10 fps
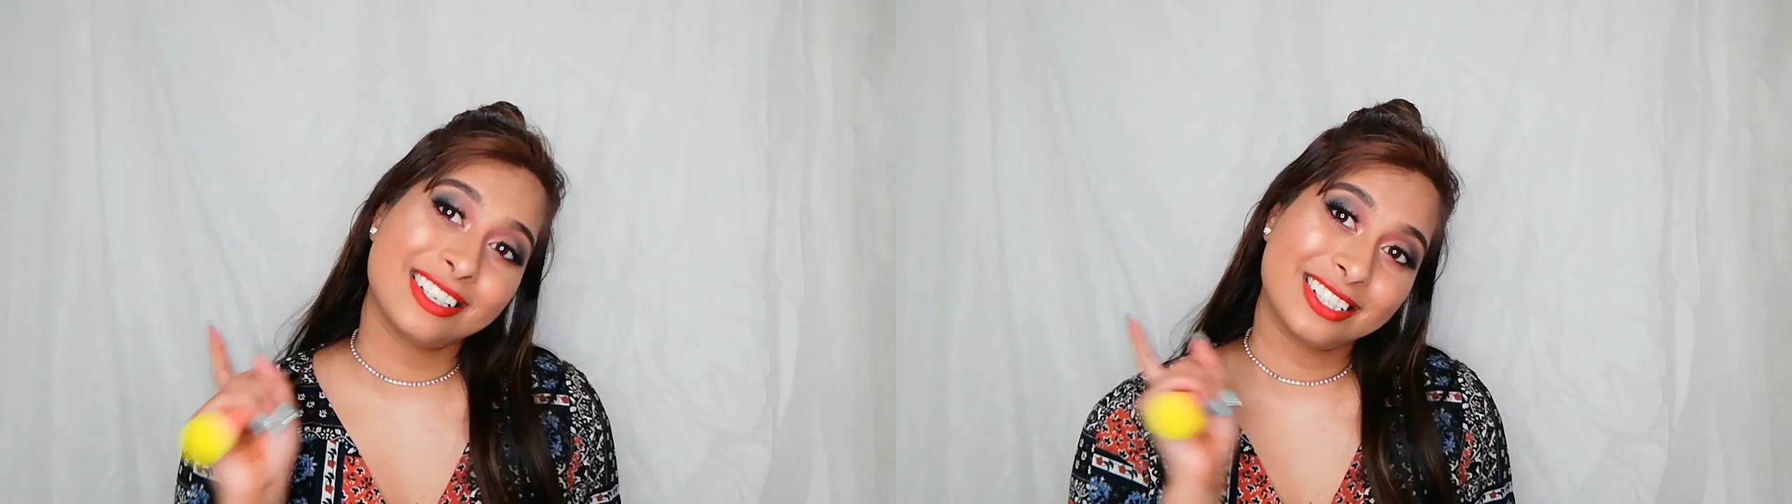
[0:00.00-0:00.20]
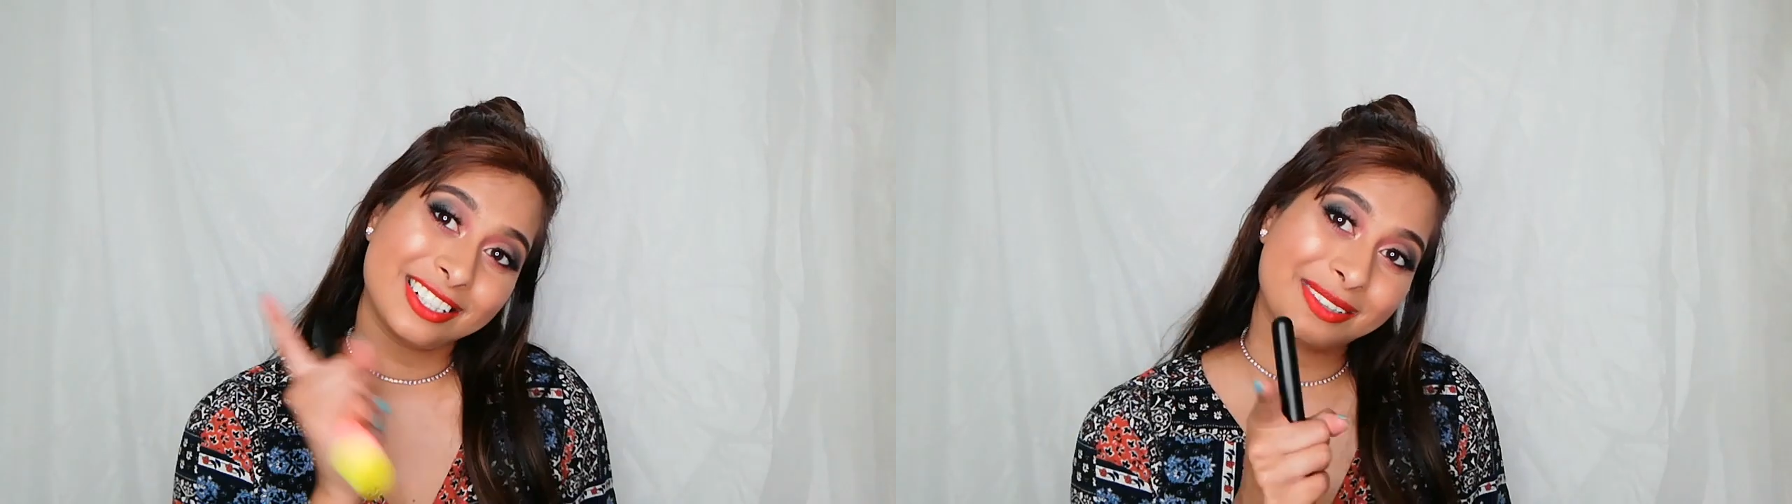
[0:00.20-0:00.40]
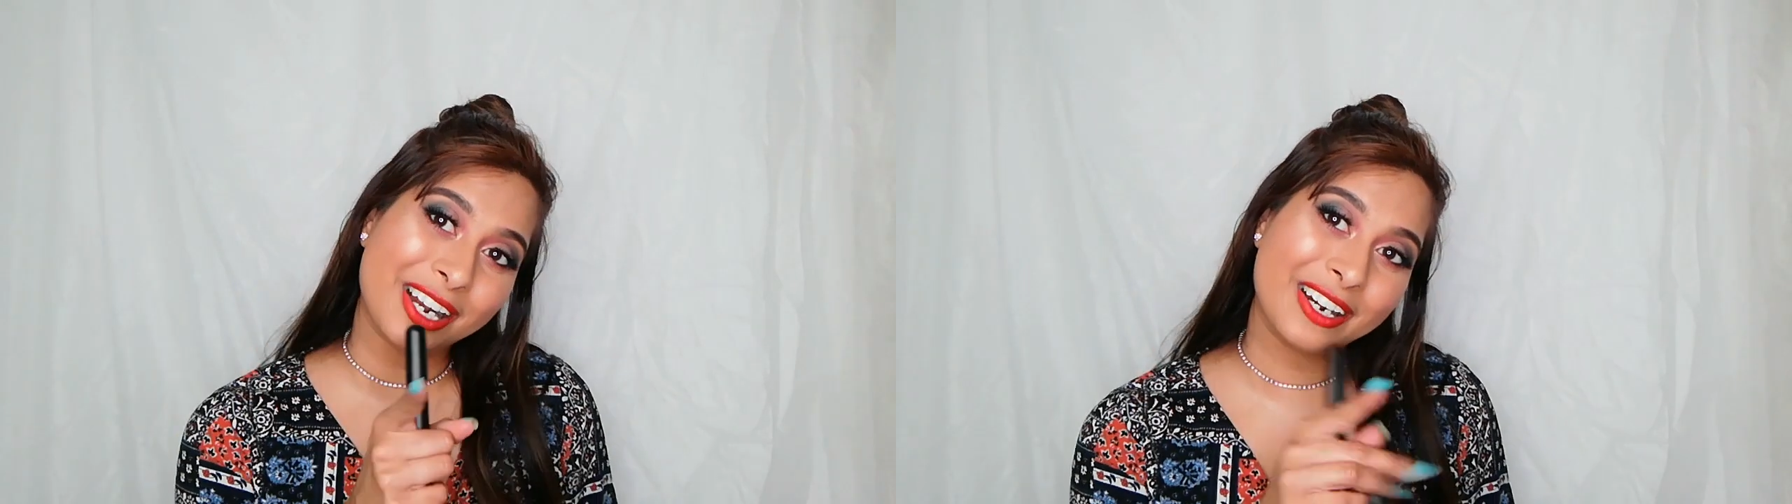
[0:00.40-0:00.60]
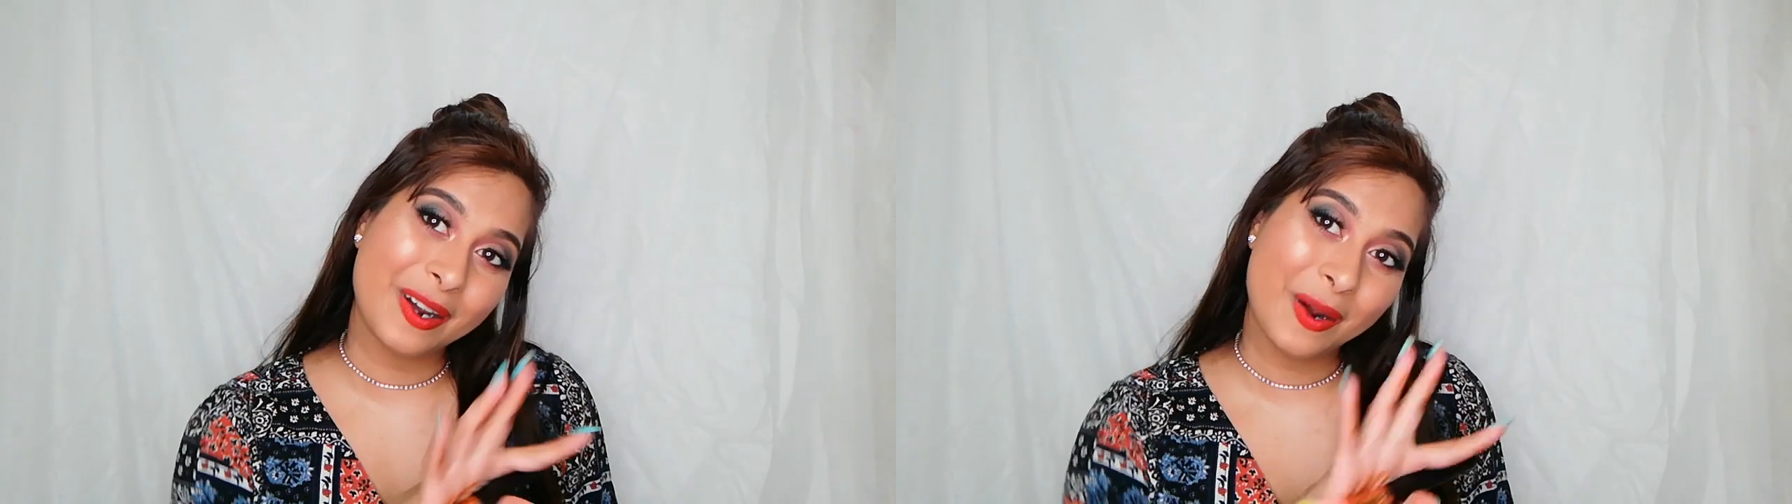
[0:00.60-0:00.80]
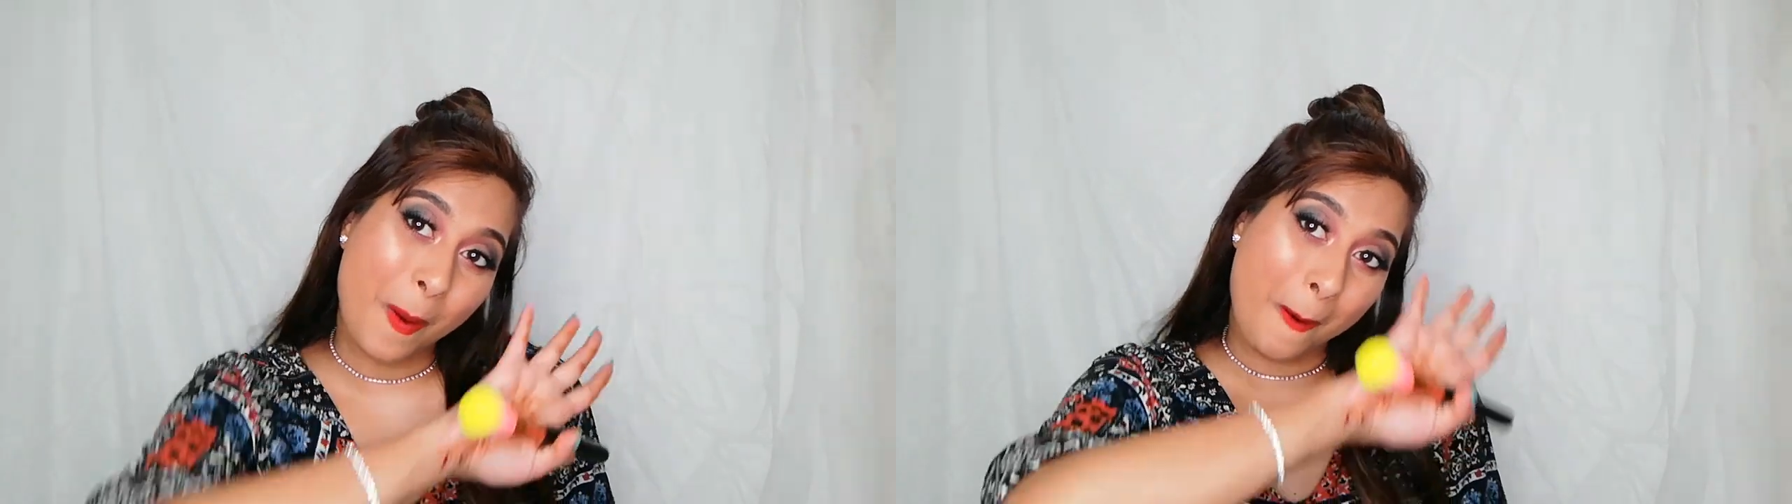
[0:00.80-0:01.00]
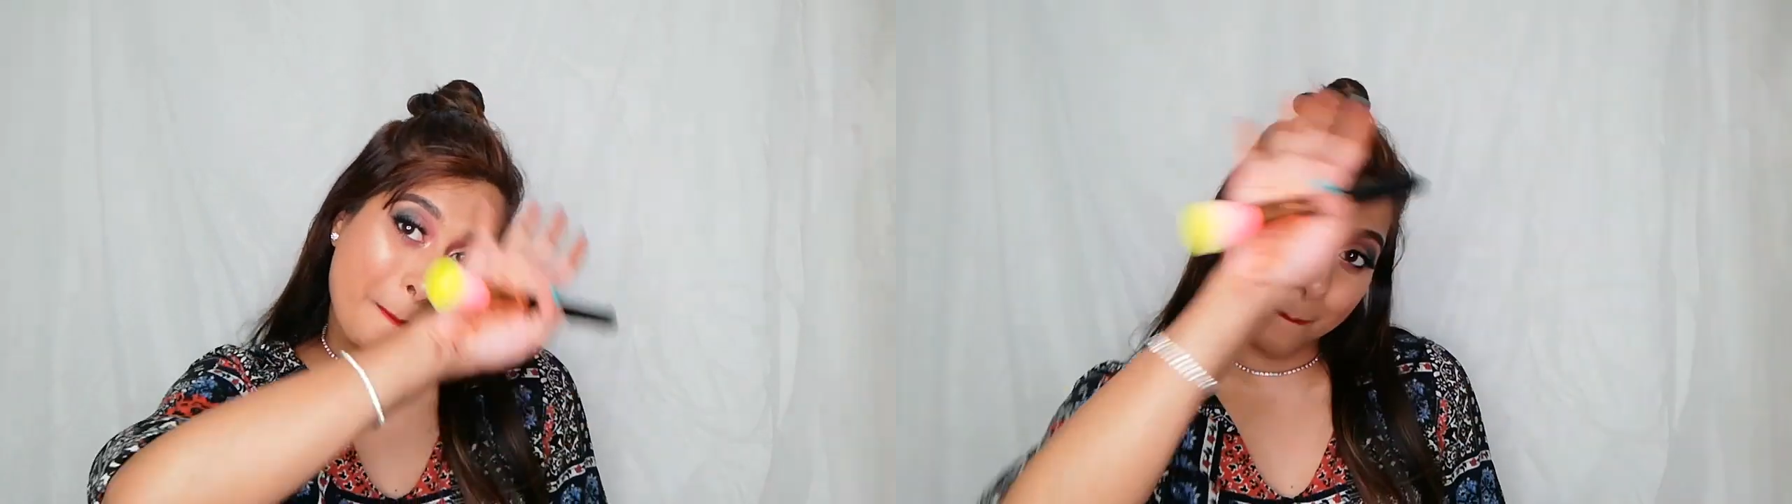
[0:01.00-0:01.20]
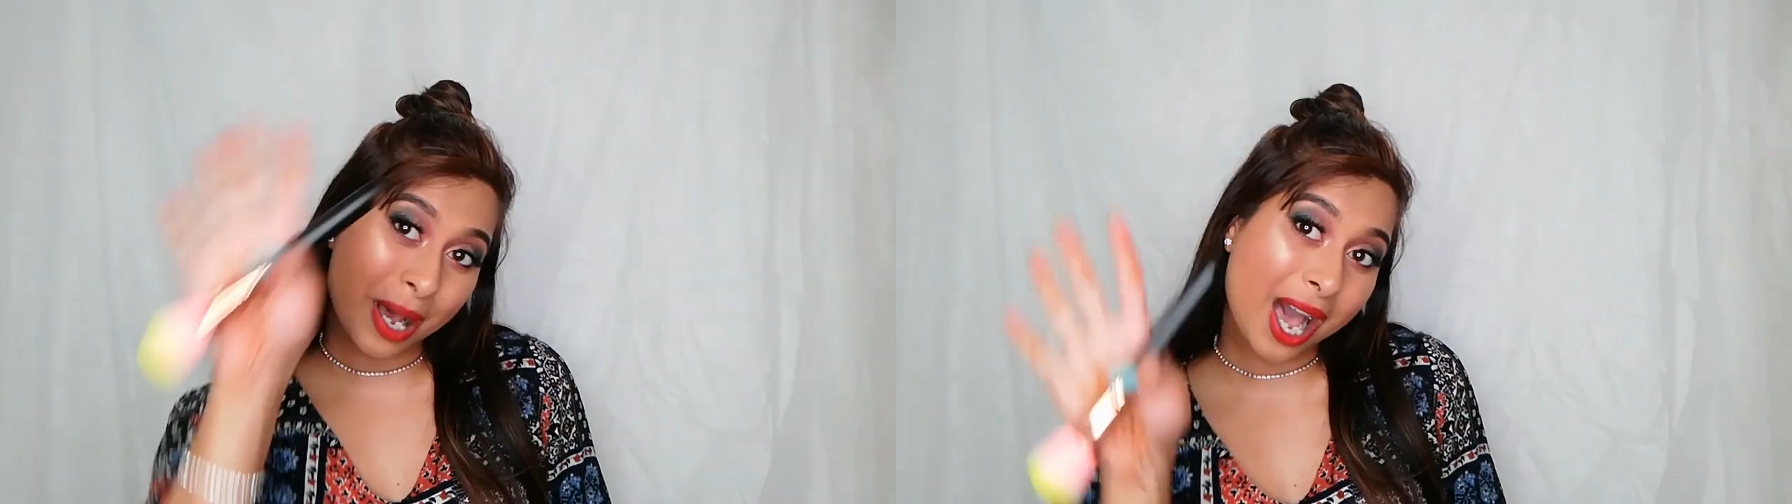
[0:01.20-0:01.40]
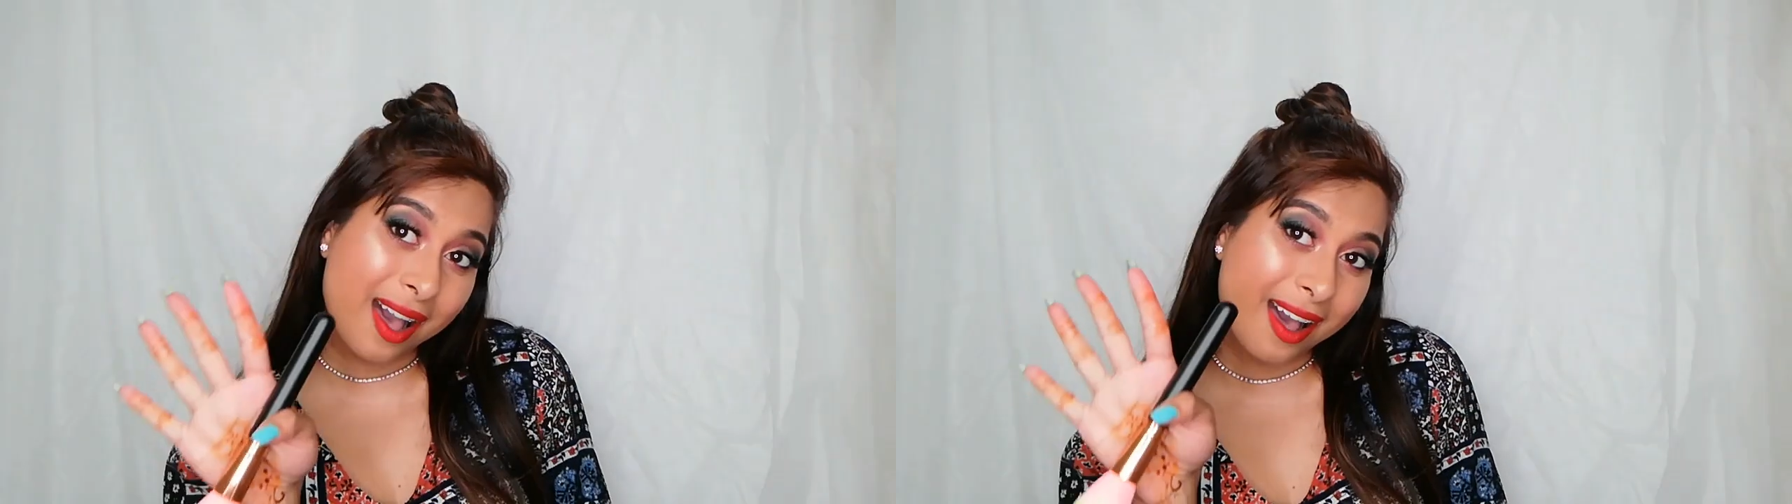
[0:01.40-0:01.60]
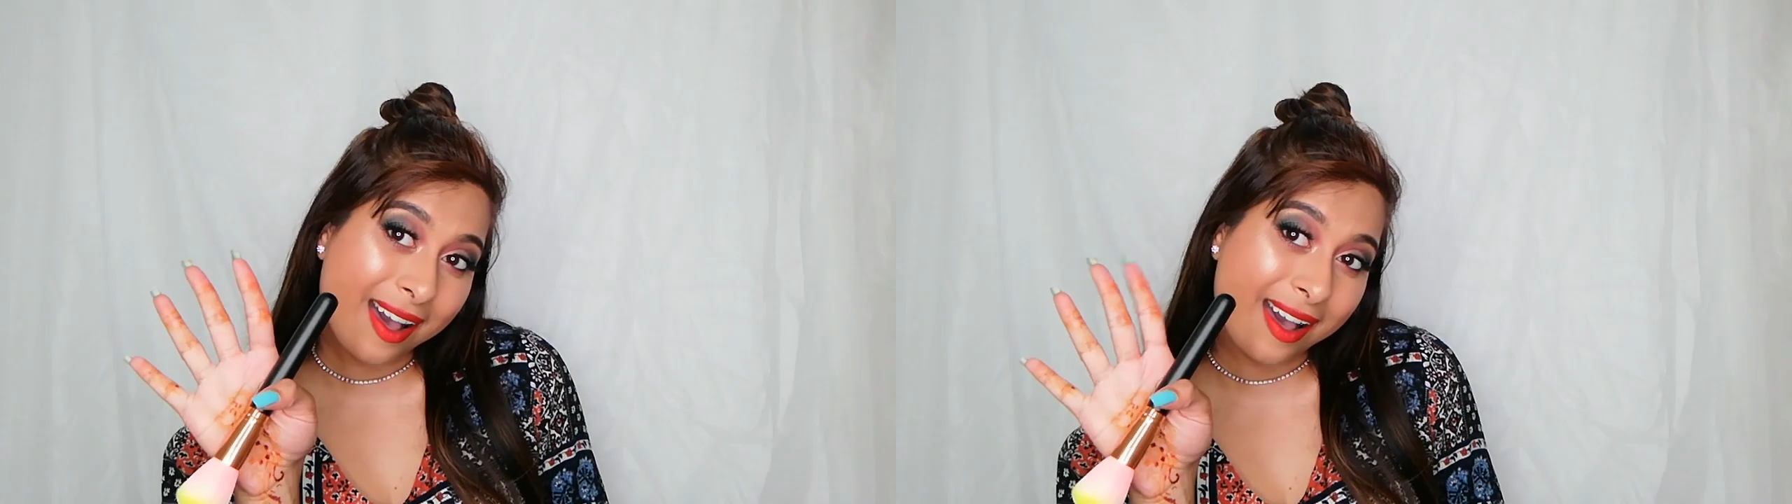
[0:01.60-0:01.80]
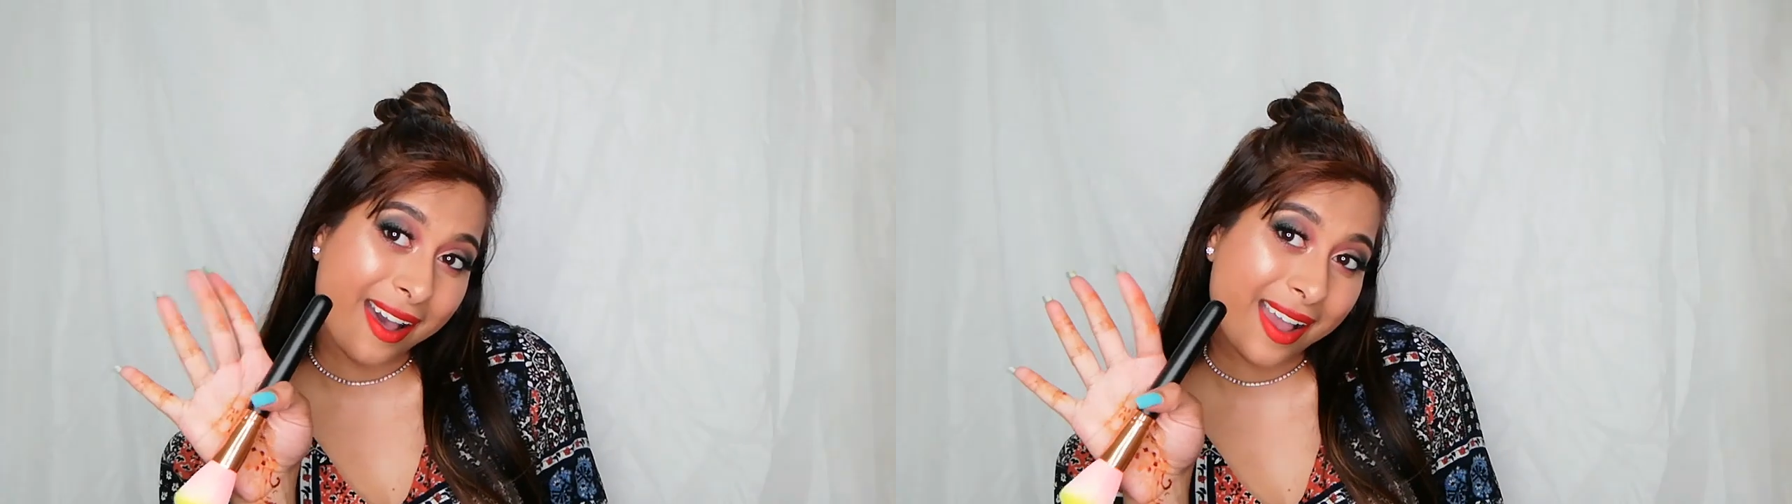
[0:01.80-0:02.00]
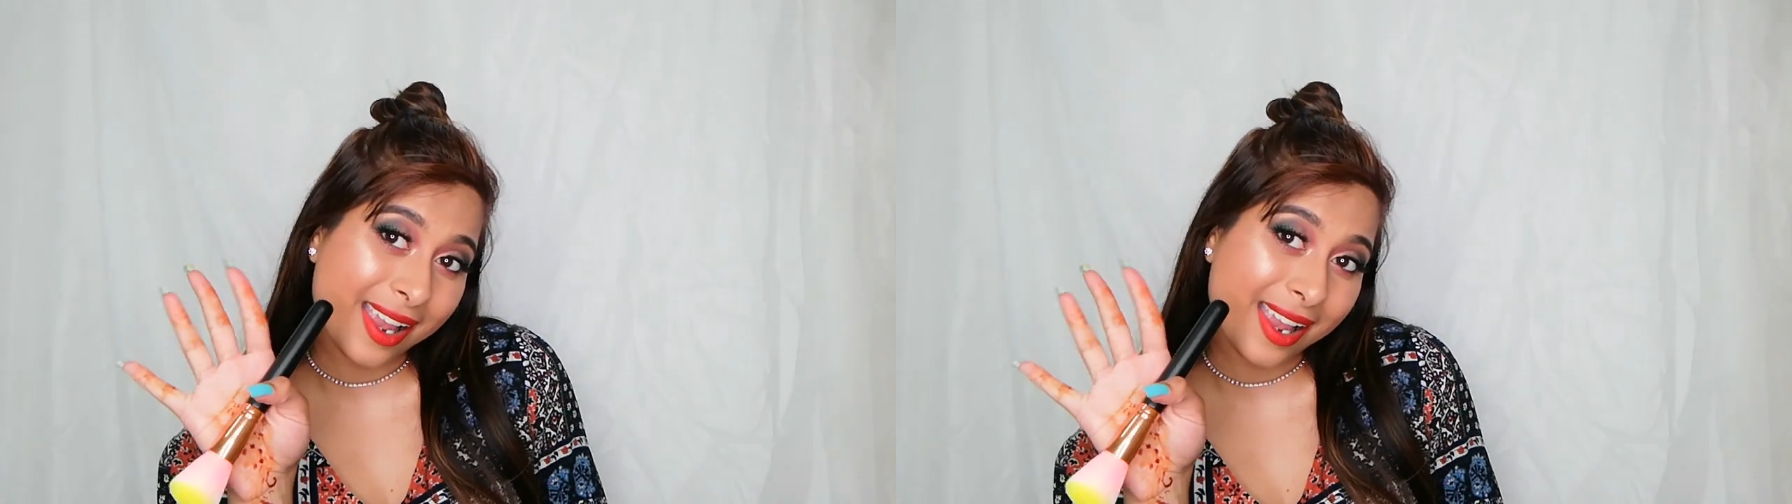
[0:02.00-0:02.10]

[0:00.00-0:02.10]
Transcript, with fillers: until tomorrow, bye!